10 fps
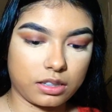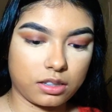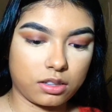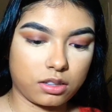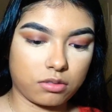
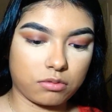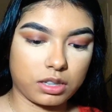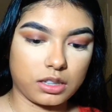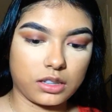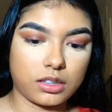just don't
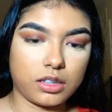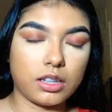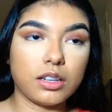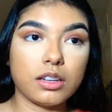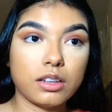want it
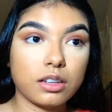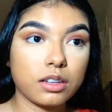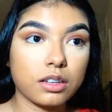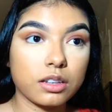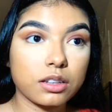
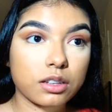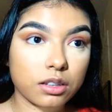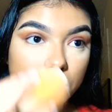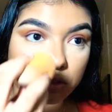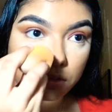to